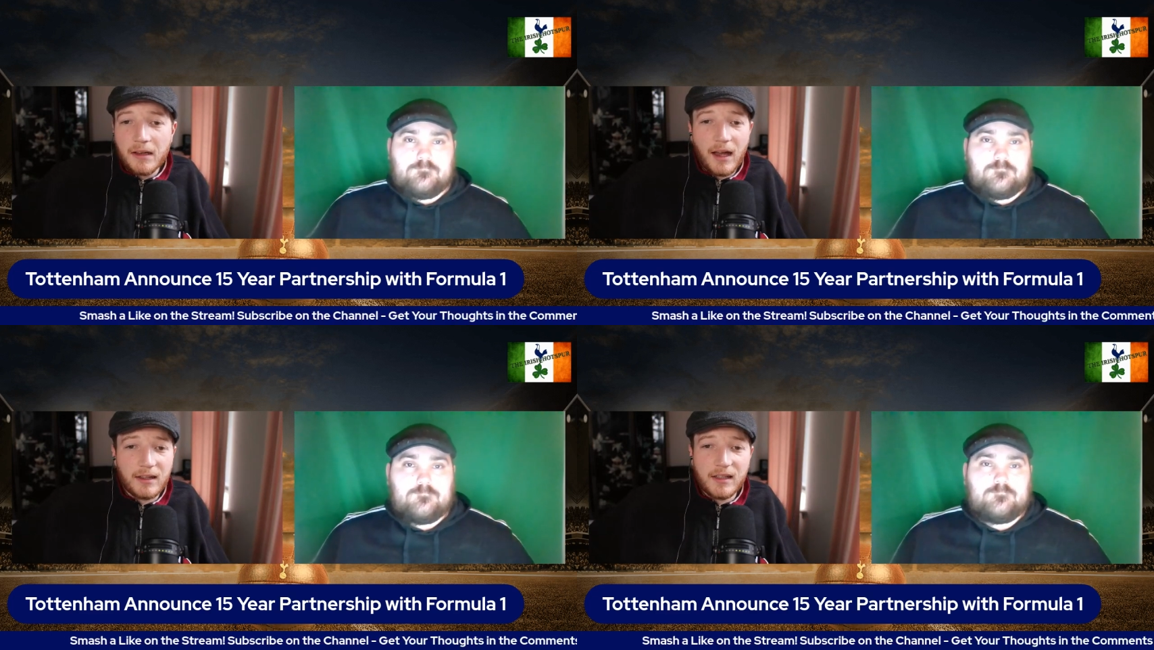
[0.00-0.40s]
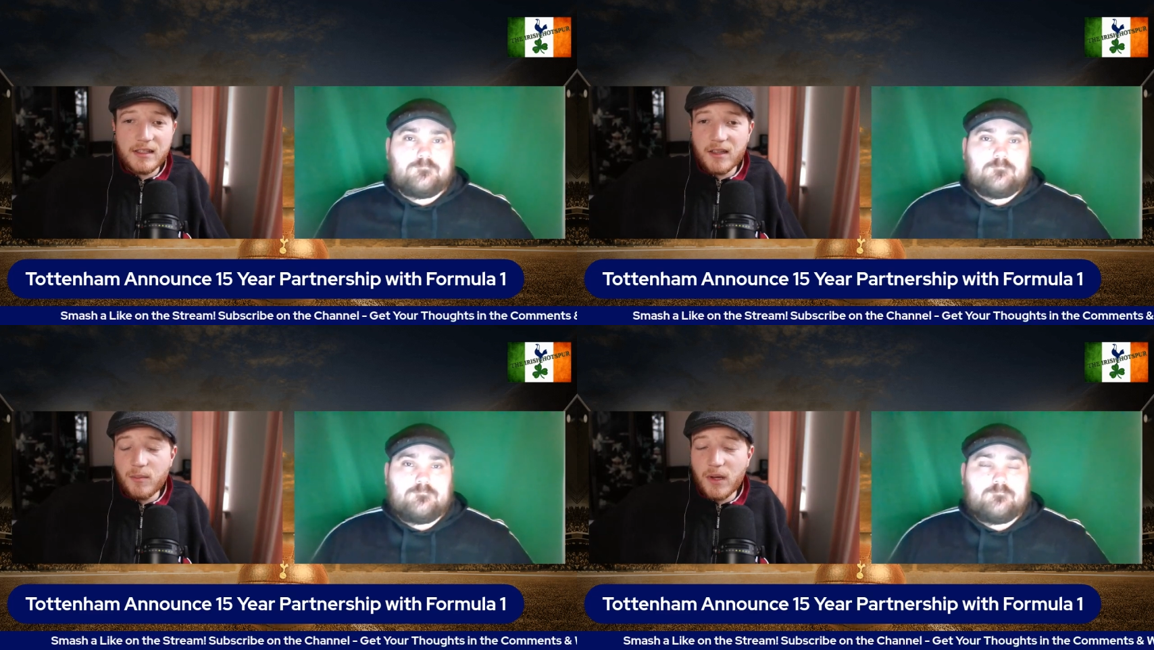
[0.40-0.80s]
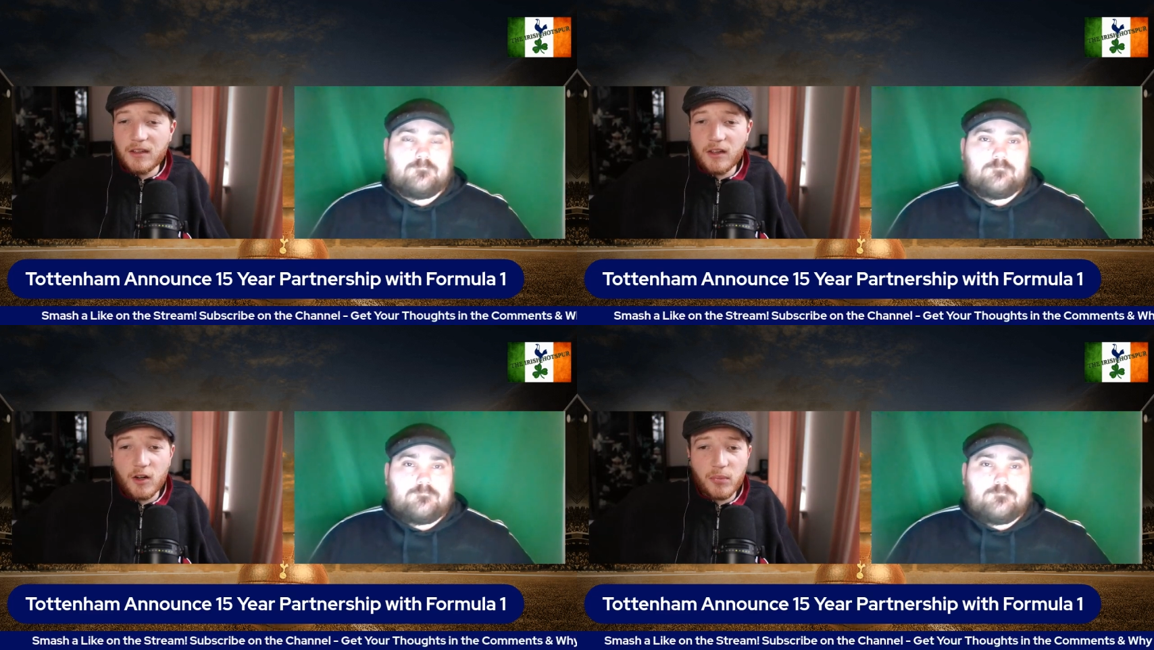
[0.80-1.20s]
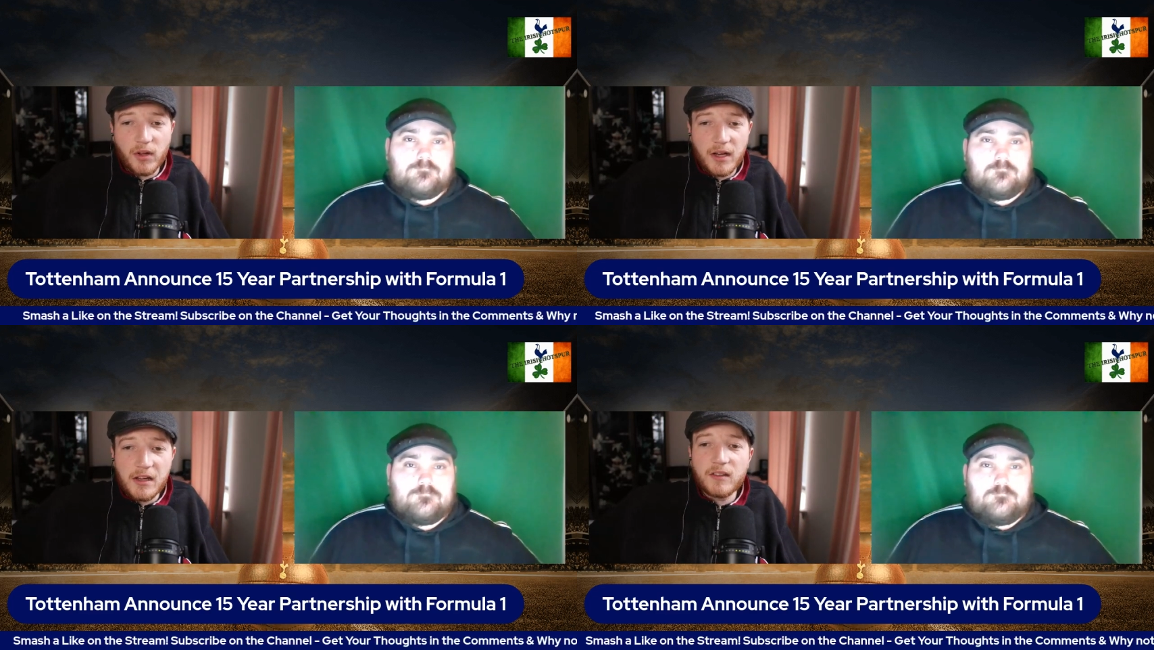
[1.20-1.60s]
Speaker 1: uh, he did make, you know,
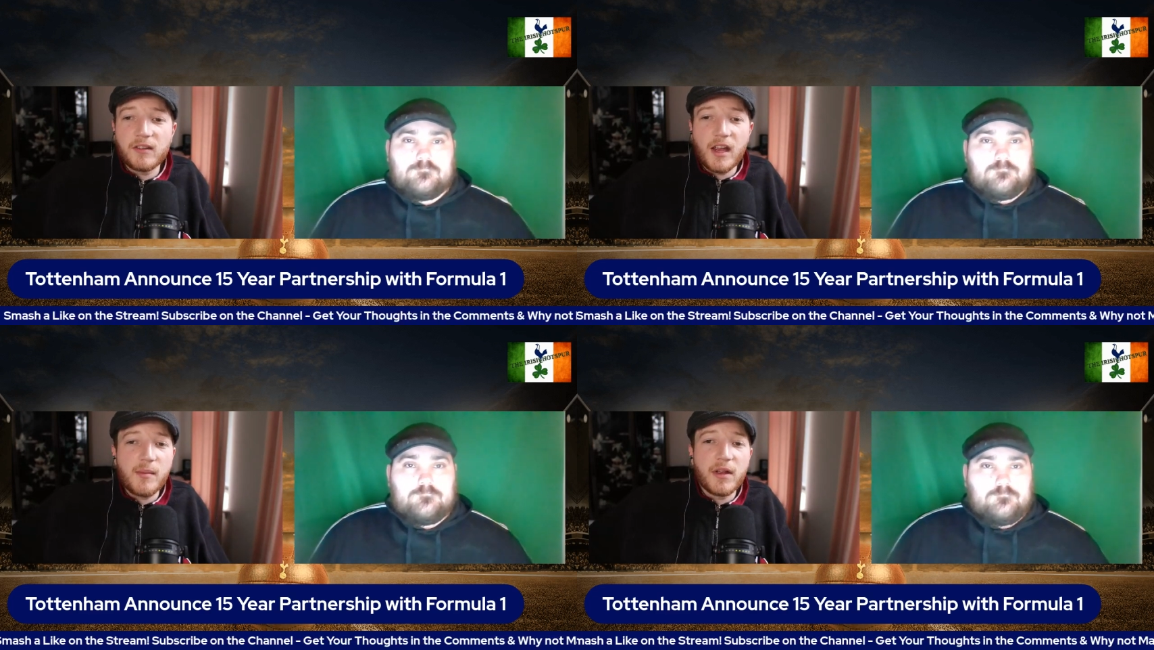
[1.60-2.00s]
plenty of statements